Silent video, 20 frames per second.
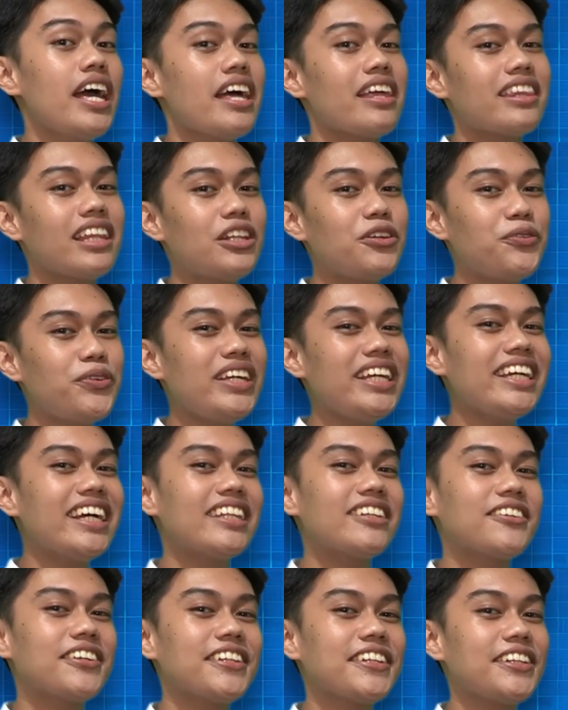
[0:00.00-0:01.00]
then we
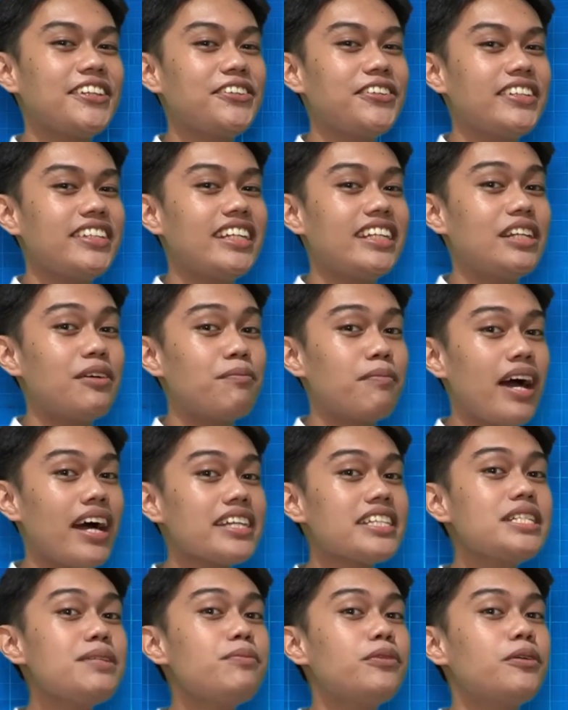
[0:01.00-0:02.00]
can conclude that the
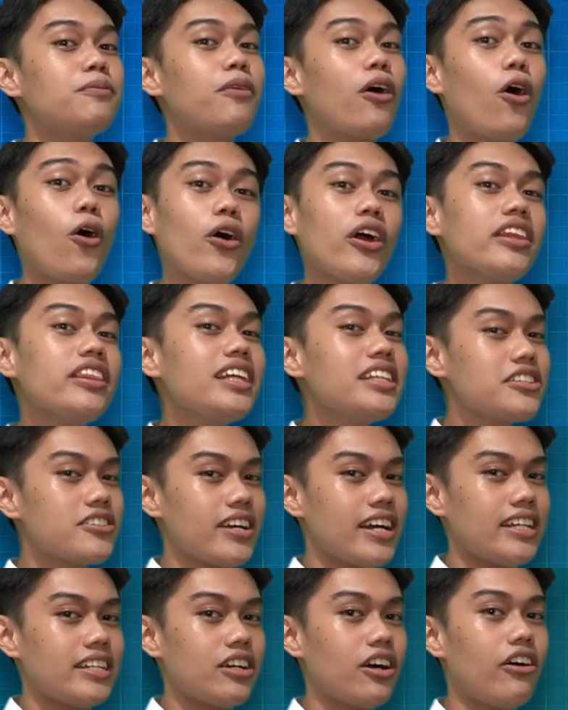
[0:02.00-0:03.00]
maximum or the
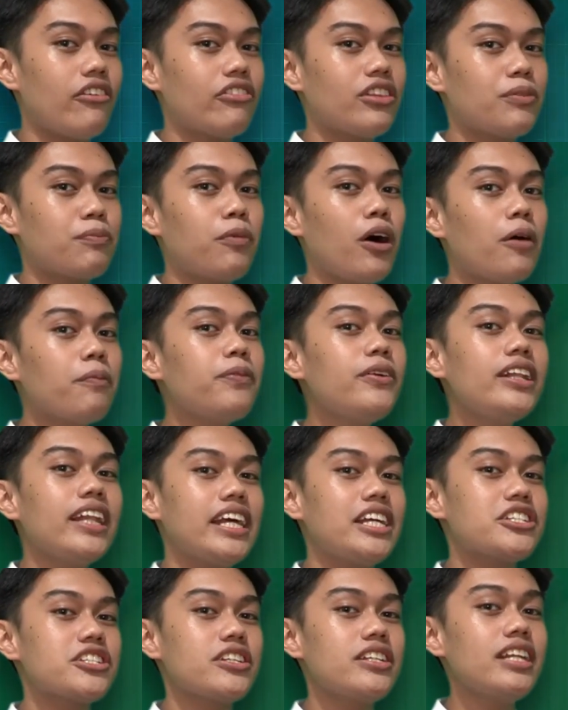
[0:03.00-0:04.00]
trend of the
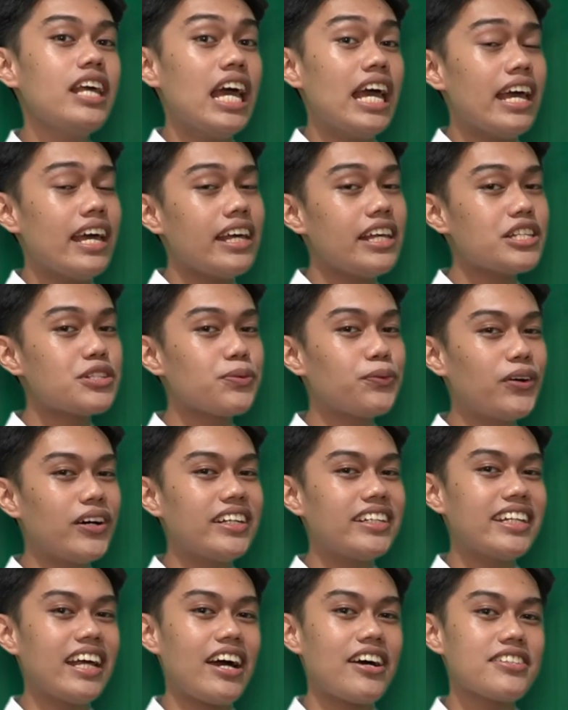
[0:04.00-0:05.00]
population is
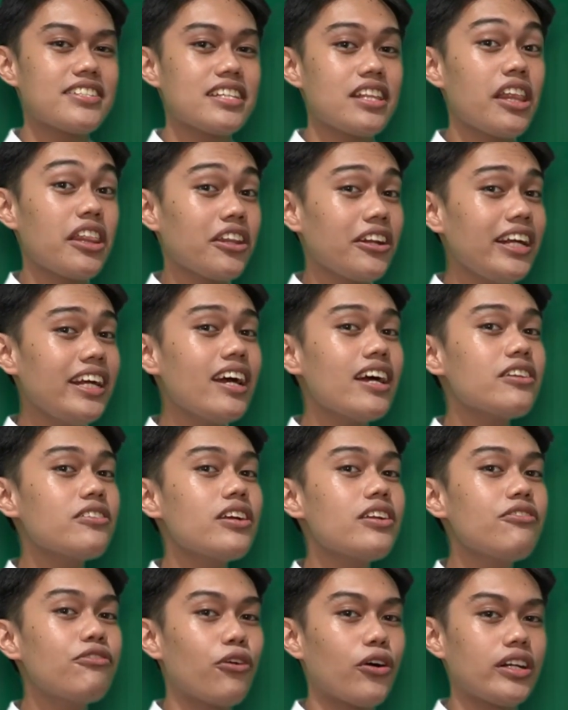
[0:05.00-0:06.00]

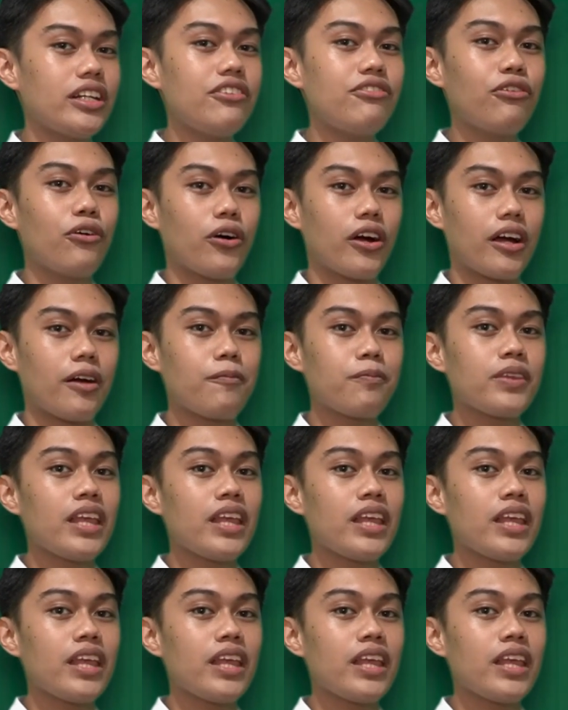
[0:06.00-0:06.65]
1,344.